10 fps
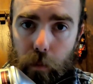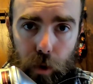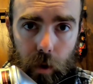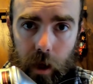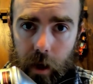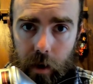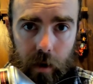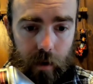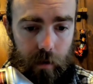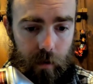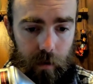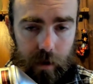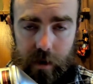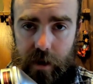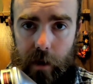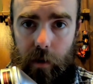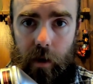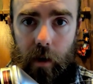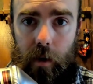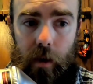bullhead, or as I would
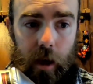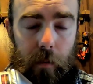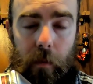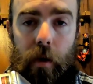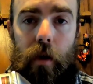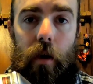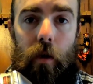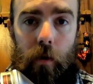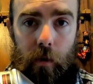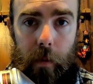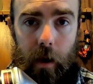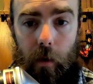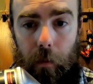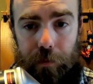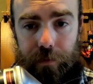call them, hornpout.